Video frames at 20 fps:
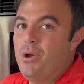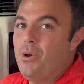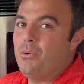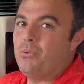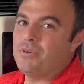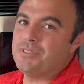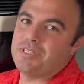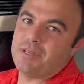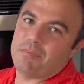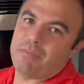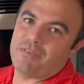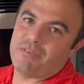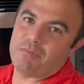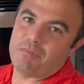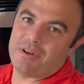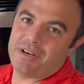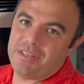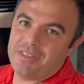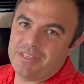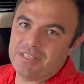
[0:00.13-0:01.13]
What's up
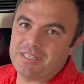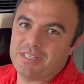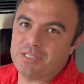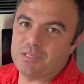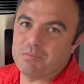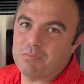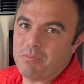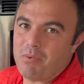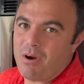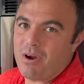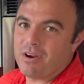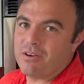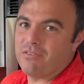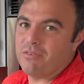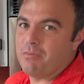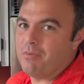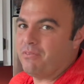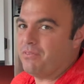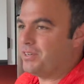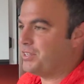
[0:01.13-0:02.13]
everybody? This is Mark
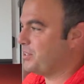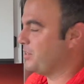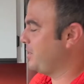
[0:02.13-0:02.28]
from Adventure